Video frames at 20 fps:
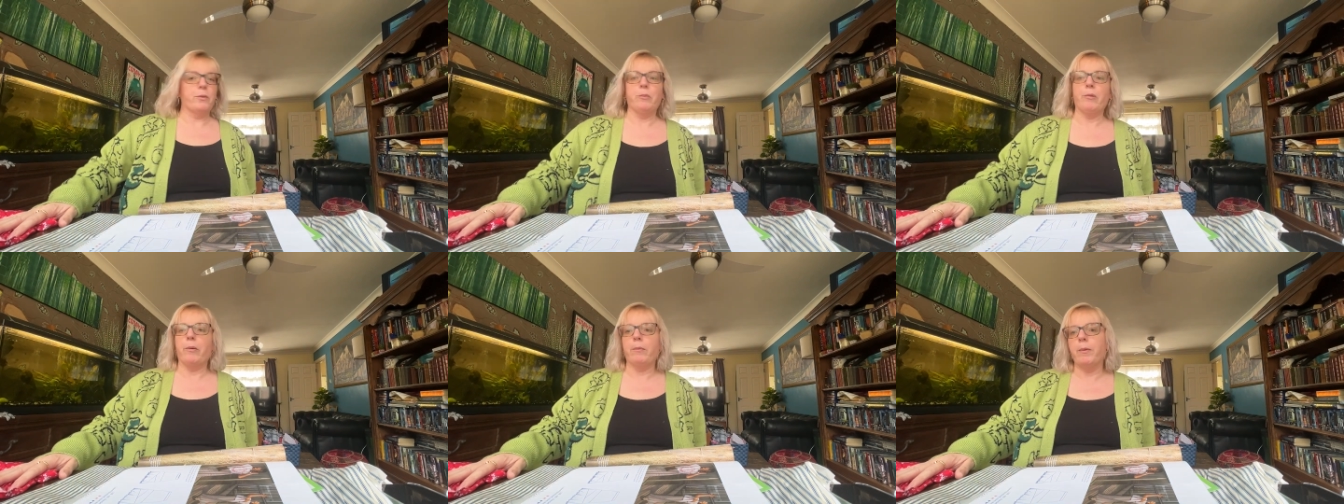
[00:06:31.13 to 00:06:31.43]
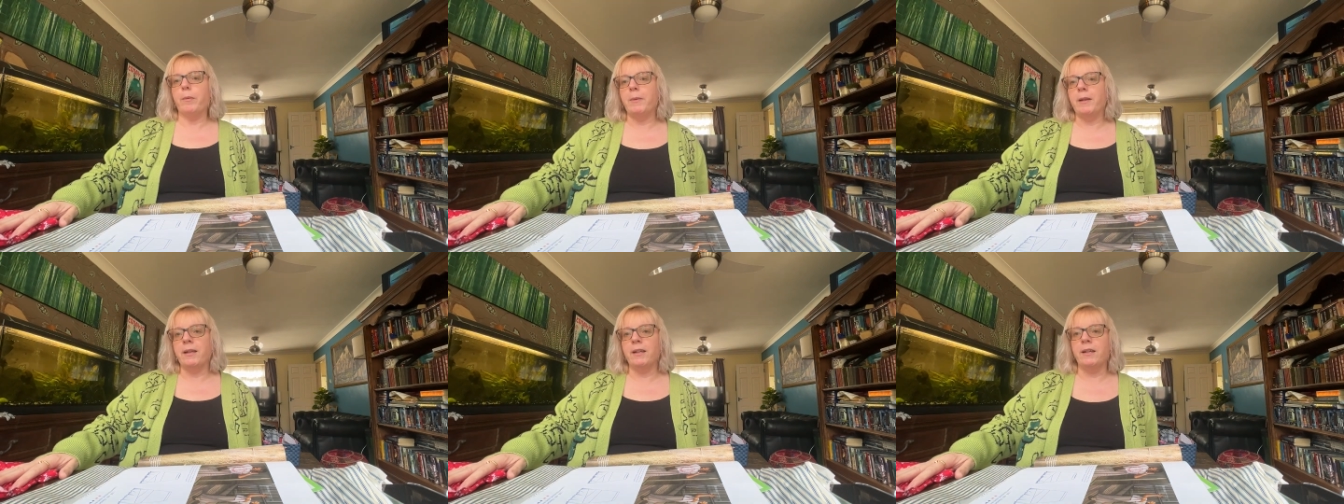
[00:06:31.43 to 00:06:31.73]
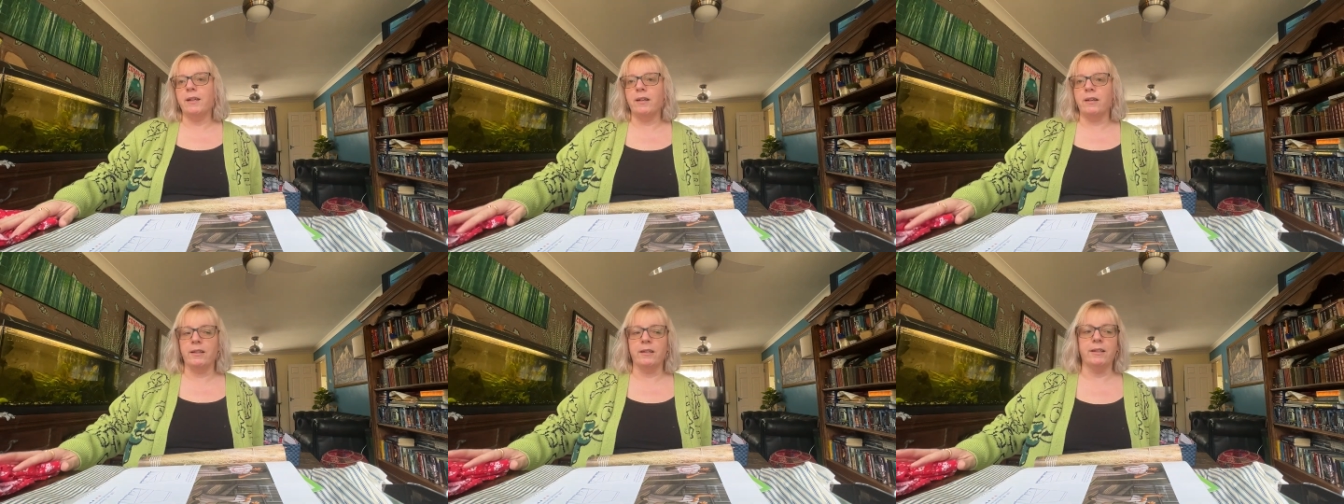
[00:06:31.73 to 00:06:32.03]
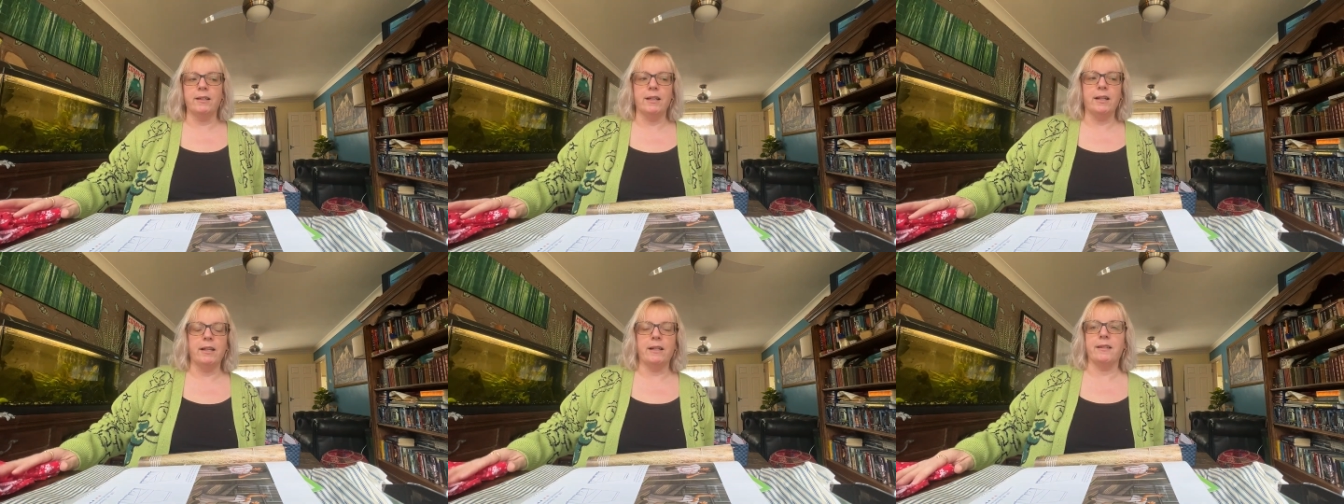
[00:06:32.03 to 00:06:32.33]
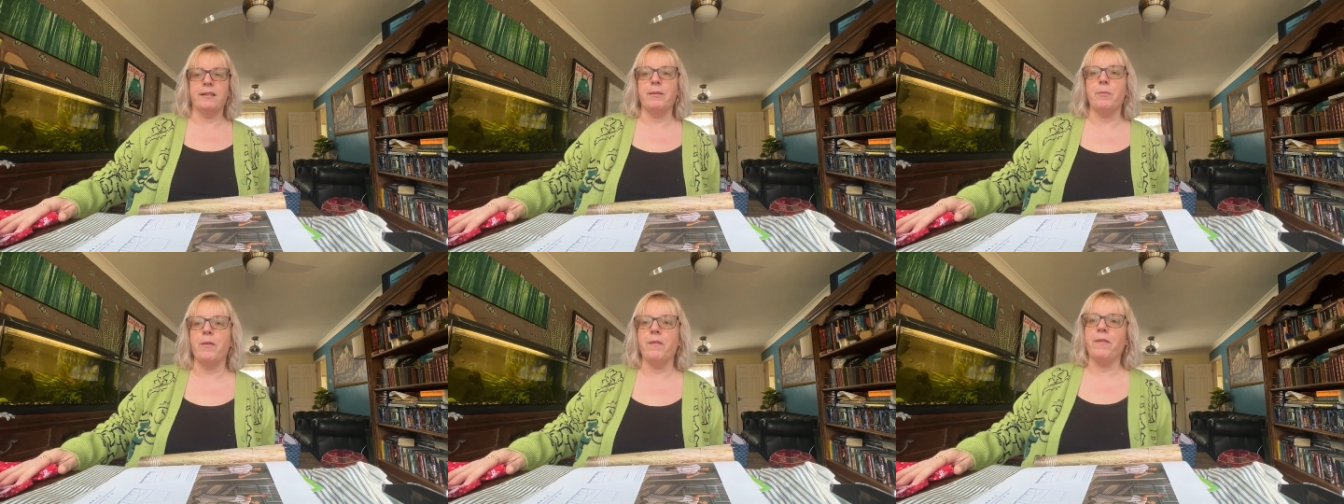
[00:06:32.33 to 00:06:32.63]
probably clear
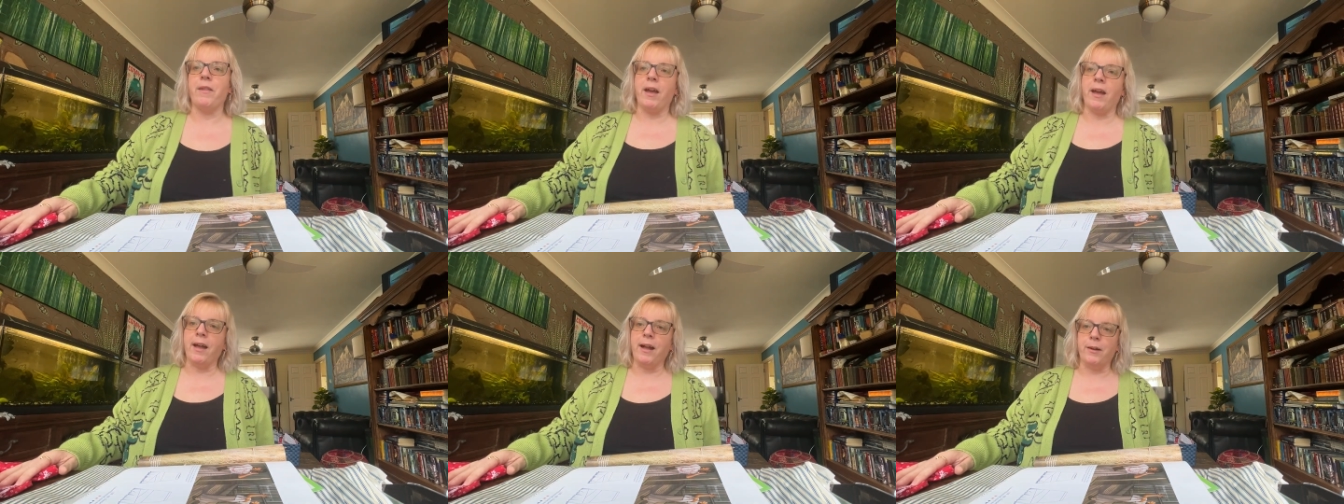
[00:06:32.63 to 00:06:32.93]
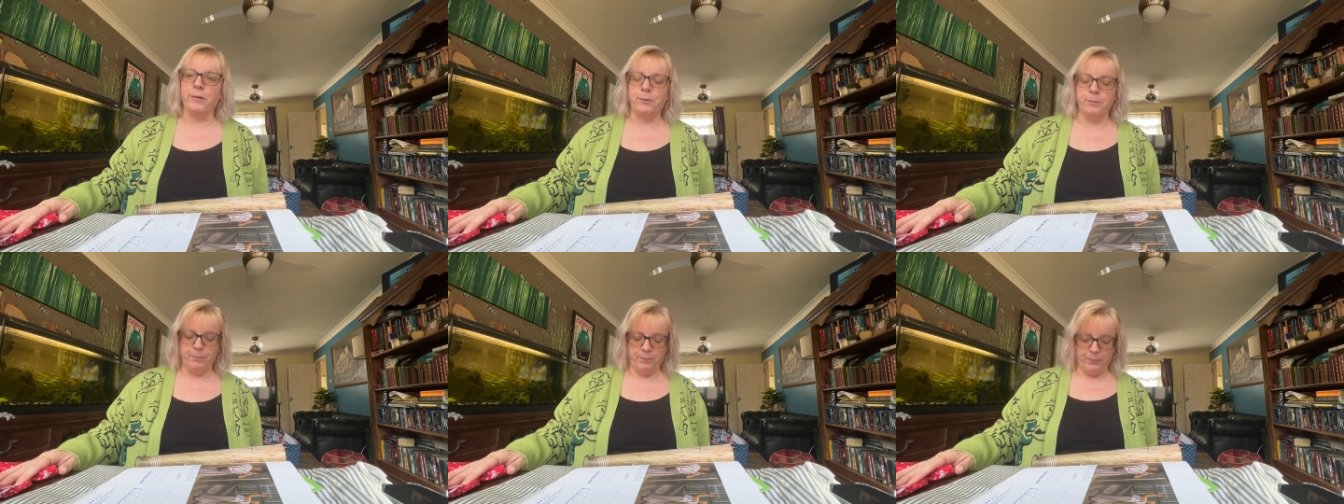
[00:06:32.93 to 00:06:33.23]
some of that out.